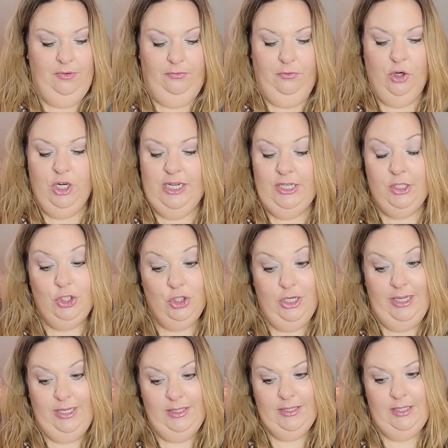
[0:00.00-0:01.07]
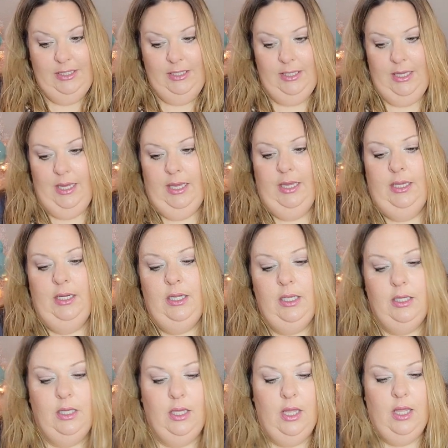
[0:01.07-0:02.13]
For Easter eggs,
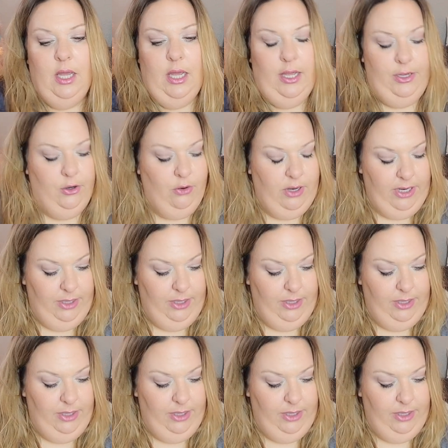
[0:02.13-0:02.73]
again, I